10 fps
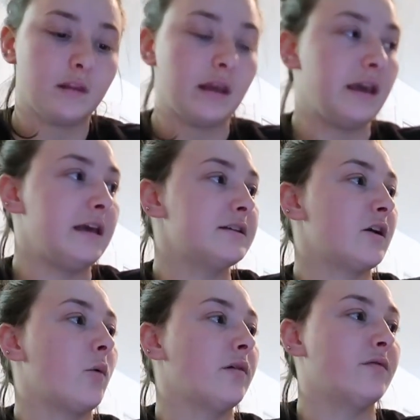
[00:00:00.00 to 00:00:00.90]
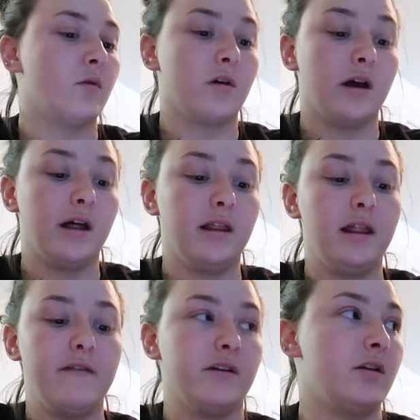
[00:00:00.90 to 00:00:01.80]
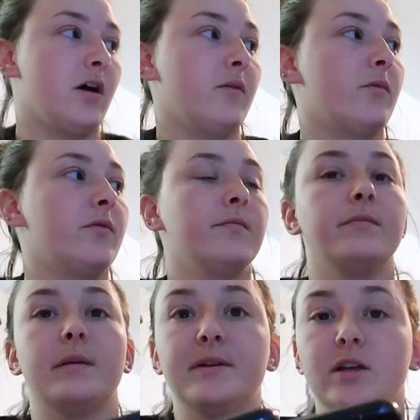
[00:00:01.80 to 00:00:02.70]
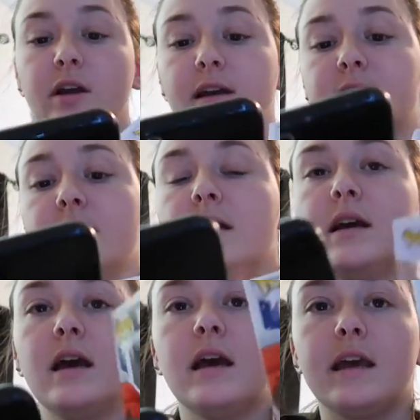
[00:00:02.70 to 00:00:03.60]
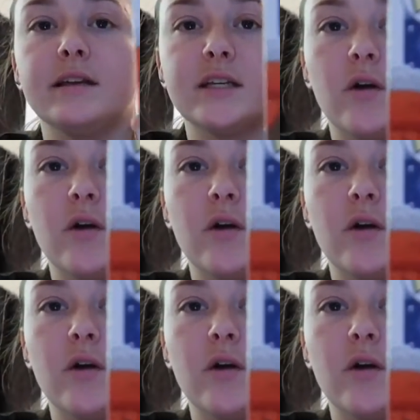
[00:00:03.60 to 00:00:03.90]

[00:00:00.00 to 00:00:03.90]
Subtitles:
he is going for $11. Well, let me show you guys. He's